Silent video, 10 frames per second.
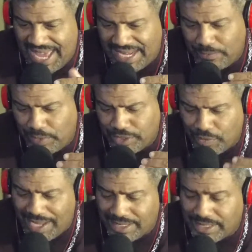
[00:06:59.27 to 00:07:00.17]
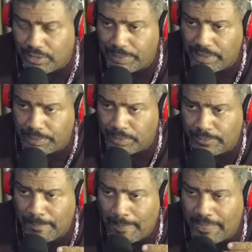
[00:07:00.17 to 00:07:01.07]
And we try to tell
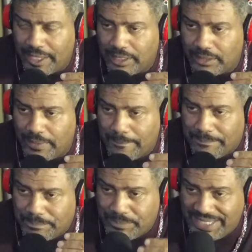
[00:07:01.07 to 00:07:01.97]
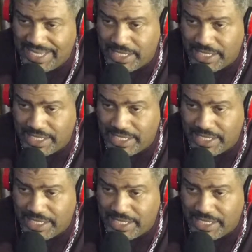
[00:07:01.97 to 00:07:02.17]
people, get